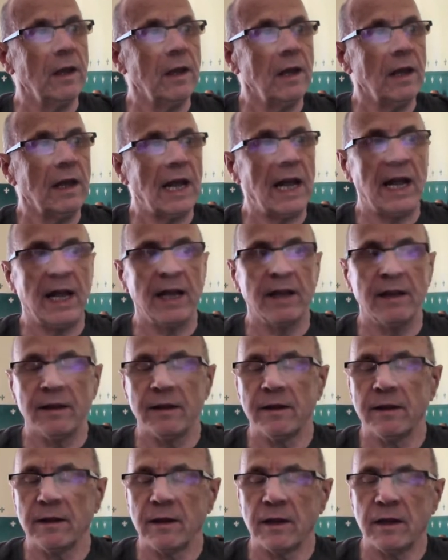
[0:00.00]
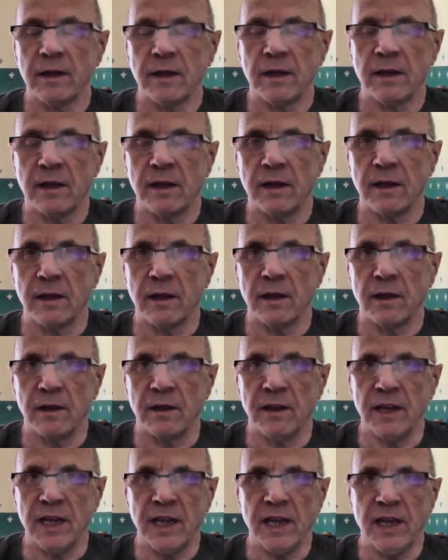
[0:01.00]
And
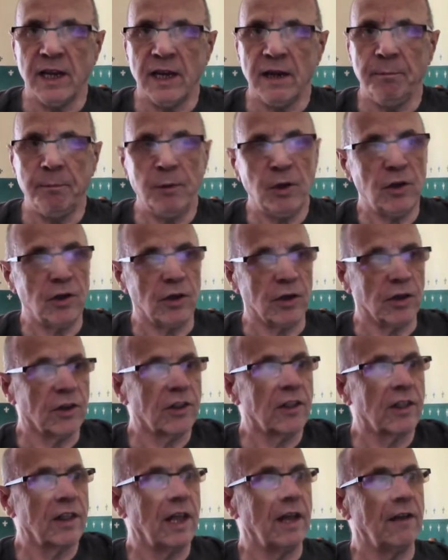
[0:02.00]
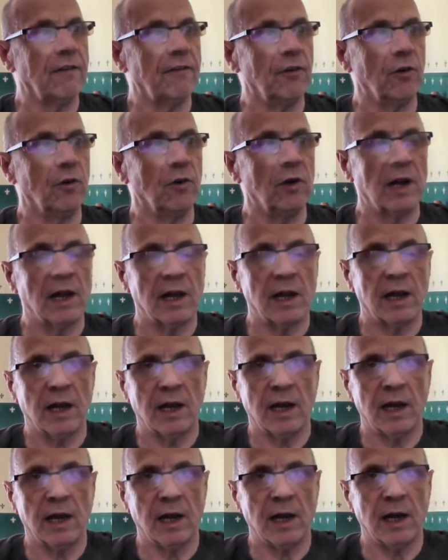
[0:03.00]
the birds therefore
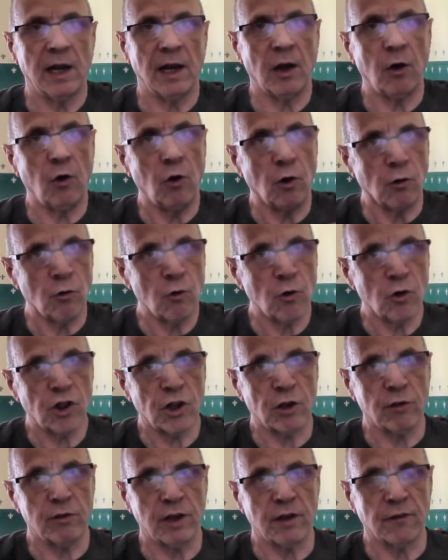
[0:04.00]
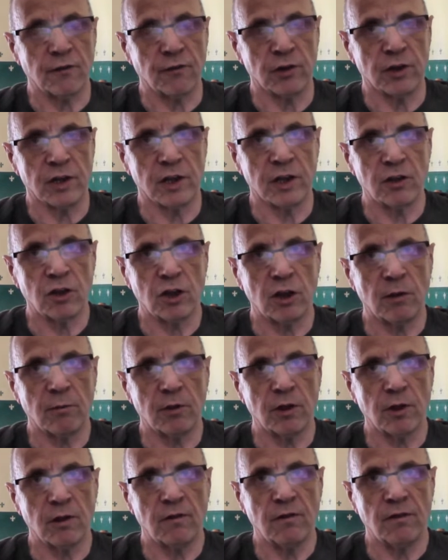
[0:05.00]
are also different in terms
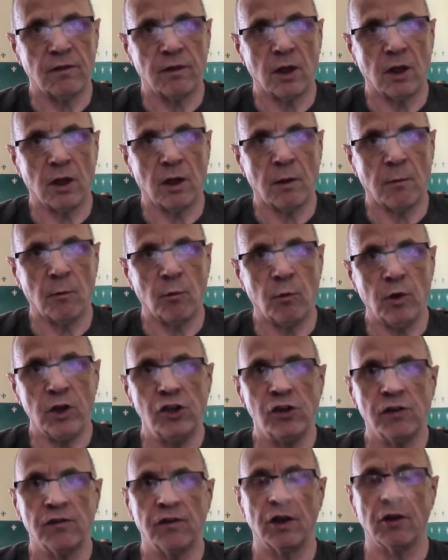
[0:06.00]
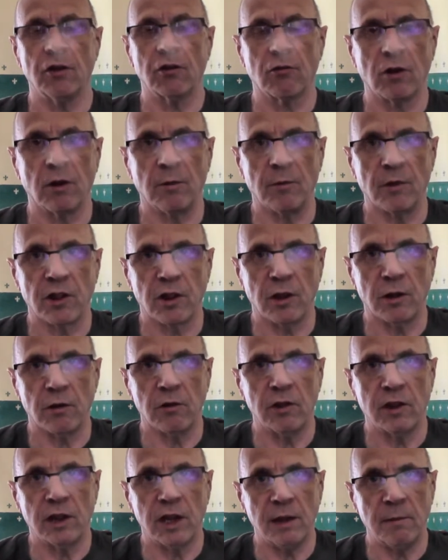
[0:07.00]
of which of those
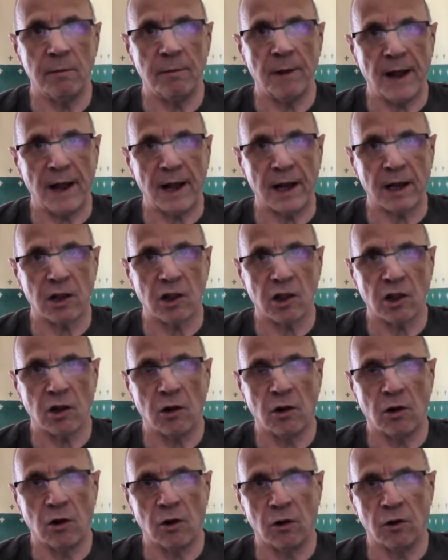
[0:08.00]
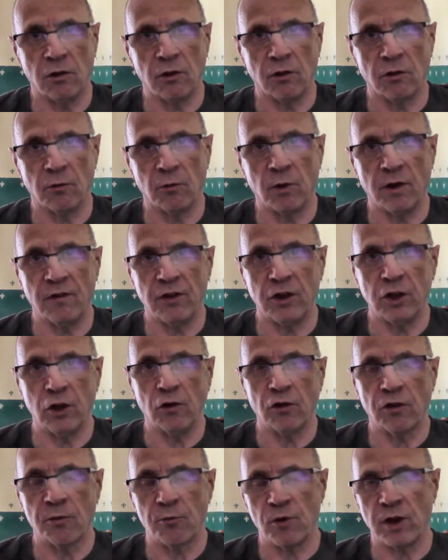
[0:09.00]
chromosomes impacts on whether the
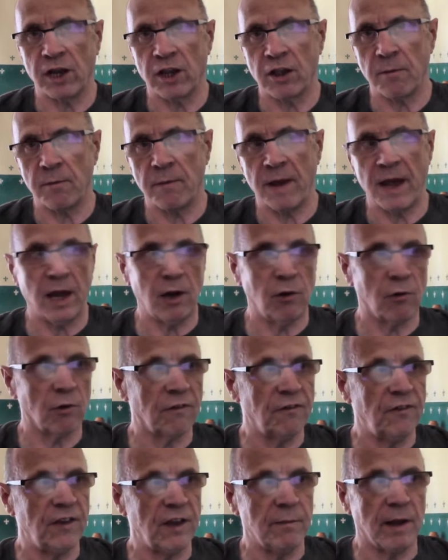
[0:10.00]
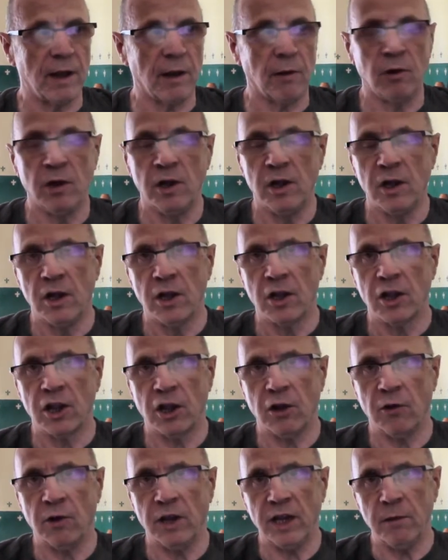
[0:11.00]
offspring is a male or a female.
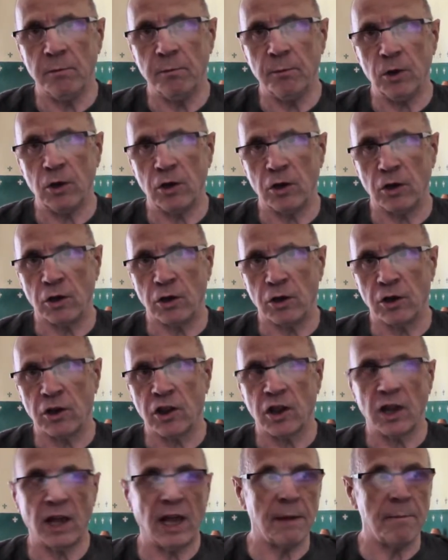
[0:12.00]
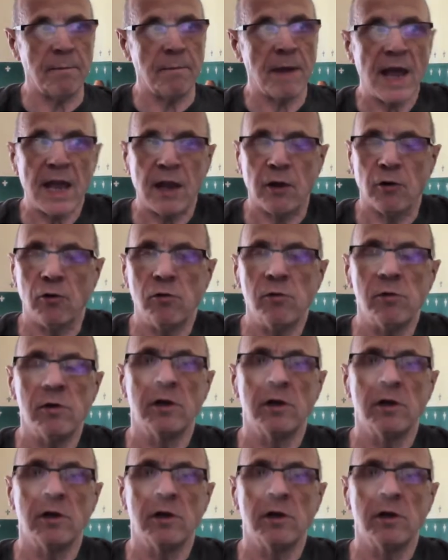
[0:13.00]
So in birds, a male